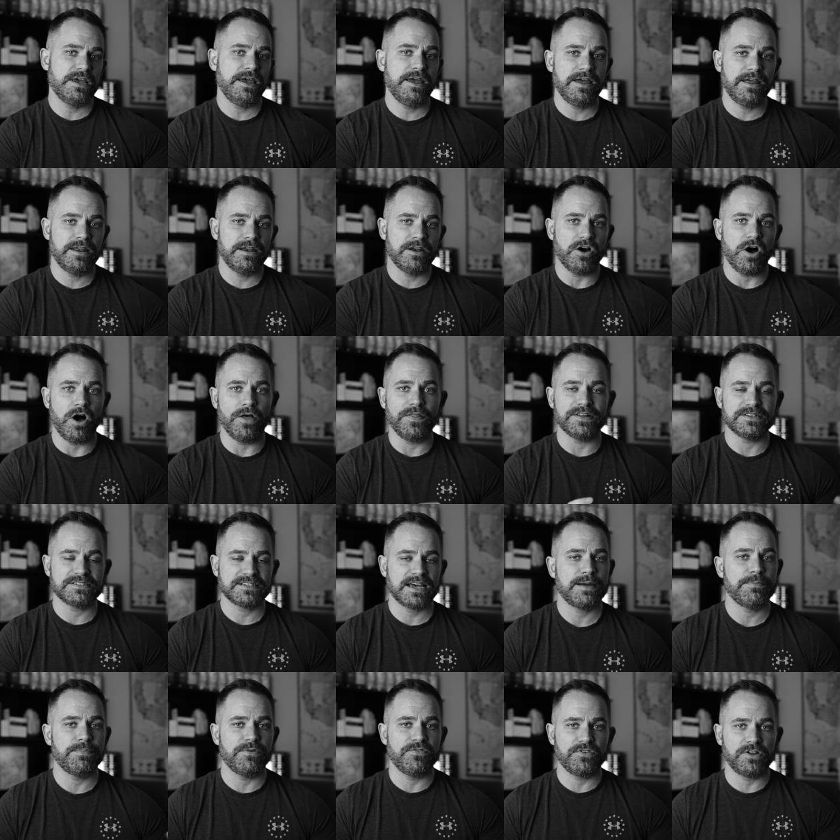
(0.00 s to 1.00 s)
in on the
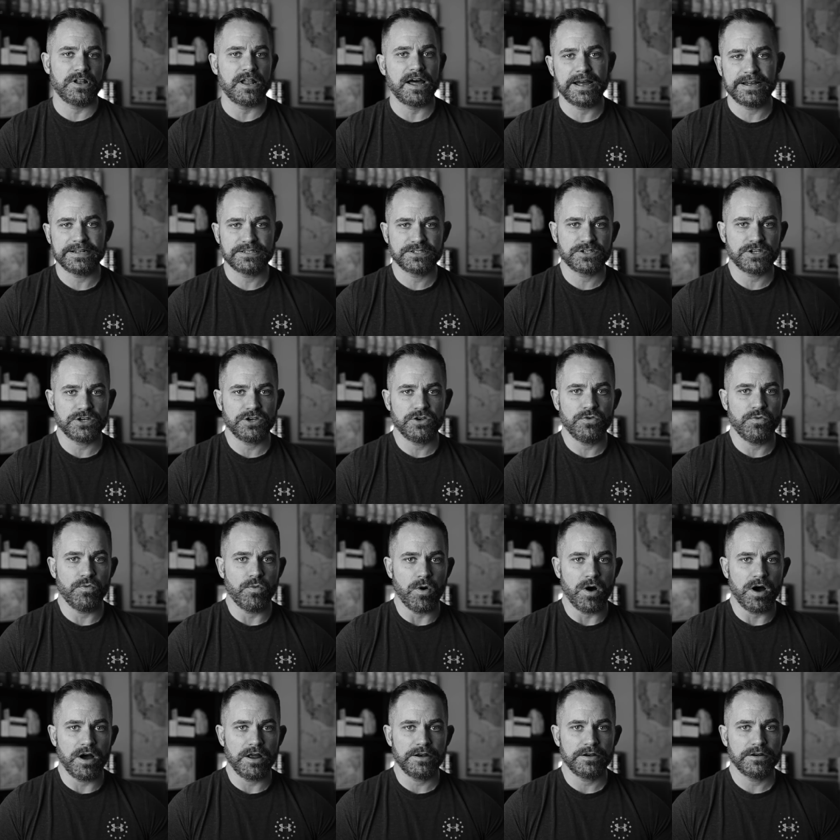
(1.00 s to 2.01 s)
type of clients that you
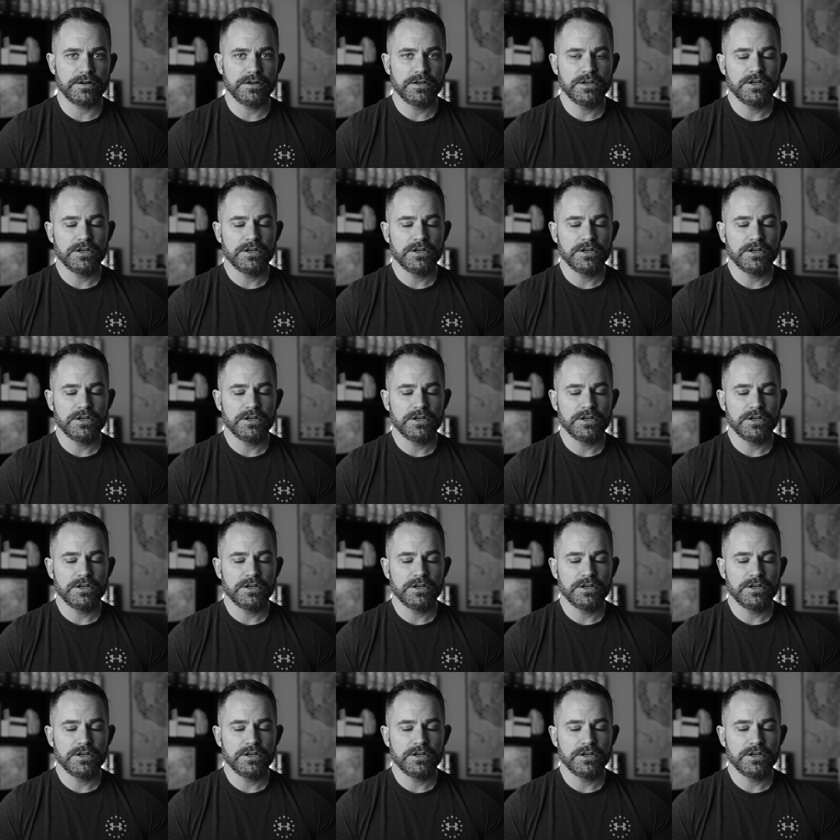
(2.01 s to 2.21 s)
want.